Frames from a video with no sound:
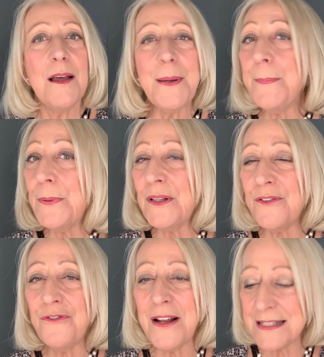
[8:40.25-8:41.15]
people
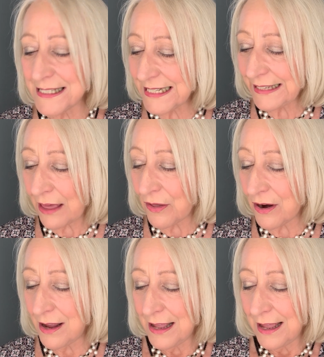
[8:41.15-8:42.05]
and friends together,